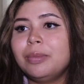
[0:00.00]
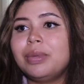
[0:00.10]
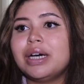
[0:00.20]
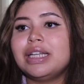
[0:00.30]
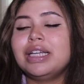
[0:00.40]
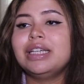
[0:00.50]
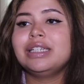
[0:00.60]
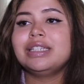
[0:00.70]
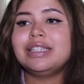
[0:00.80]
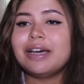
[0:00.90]
but
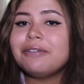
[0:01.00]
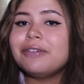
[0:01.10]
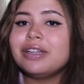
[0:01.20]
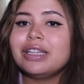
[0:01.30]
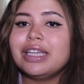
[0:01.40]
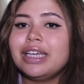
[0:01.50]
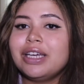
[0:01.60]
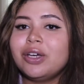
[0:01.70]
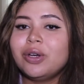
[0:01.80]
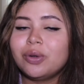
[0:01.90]

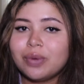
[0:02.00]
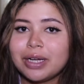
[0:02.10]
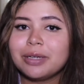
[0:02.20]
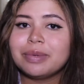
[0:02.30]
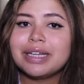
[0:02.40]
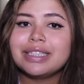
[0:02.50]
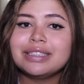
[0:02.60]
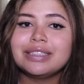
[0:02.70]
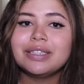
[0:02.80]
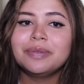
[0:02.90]
definitely
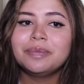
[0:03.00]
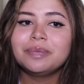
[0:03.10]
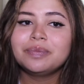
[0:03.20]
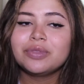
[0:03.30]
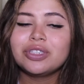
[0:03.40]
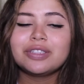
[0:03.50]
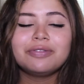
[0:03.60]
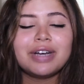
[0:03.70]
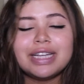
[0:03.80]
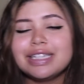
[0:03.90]
recommend just
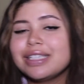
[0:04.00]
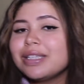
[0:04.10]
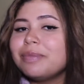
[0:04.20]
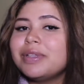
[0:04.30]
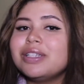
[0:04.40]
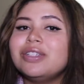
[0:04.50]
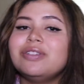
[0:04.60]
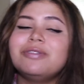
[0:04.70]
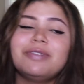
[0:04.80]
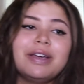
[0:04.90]
finding something to
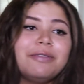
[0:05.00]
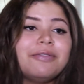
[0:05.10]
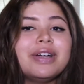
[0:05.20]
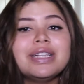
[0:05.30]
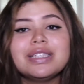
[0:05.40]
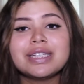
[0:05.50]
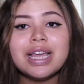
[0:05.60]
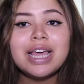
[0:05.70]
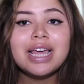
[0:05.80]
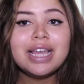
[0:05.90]
do. Find friends
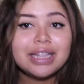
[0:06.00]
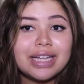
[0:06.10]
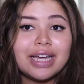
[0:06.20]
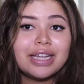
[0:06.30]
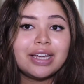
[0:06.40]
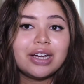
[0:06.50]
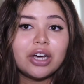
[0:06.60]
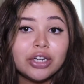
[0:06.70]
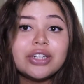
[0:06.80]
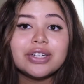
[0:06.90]
that
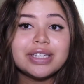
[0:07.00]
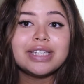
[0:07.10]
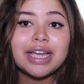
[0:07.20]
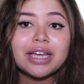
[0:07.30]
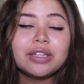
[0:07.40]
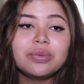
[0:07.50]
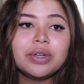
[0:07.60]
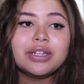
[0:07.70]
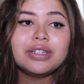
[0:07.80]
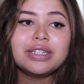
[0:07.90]
understand
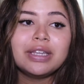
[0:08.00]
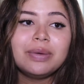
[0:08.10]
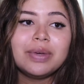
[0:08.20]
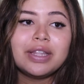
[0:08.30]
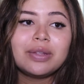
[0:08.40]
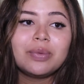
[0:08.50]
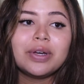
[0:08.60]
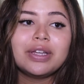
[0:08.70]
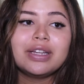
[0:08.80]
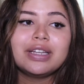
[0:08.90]
what you're dealing with and
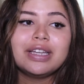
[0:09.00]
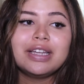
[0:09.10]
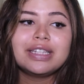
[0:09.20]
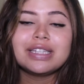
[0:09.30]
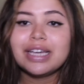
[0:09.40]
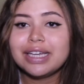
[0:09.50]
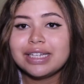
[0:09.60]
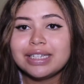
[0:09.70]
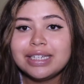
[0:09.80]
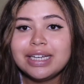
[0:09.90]
what it's
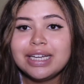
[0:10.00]
like,